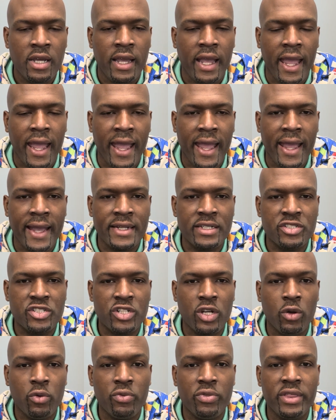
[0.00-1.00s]
And
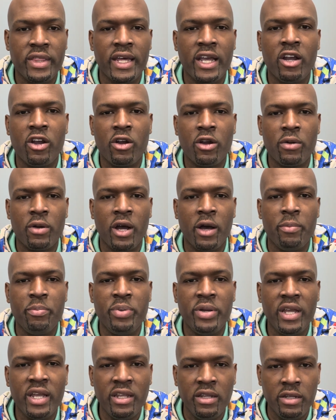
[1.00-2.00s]
so their
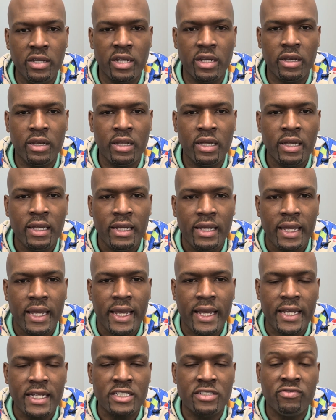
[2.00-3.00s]
opinion
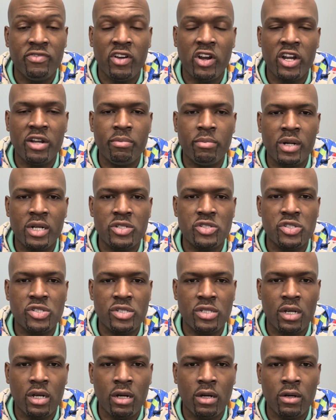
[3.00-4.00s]
is very much
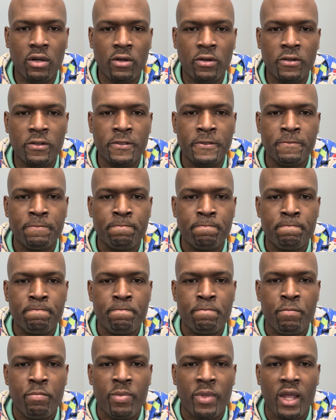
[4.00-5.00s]
so
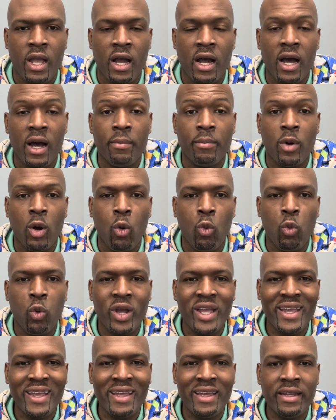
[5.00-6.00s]

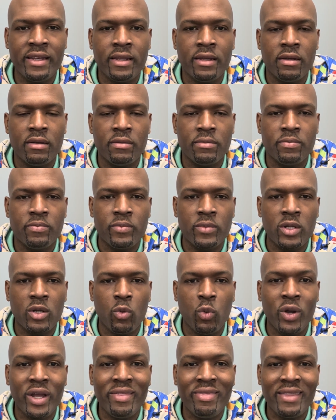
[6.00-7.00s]

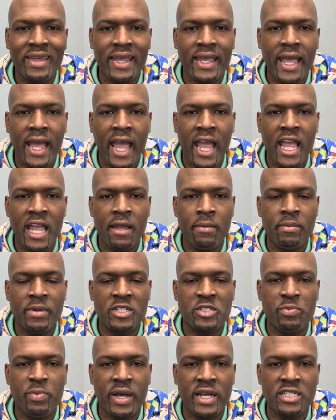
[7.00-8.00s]
win the game
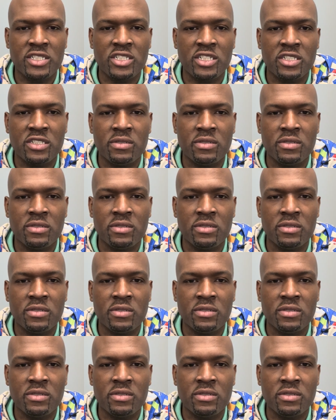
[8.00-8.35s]
as best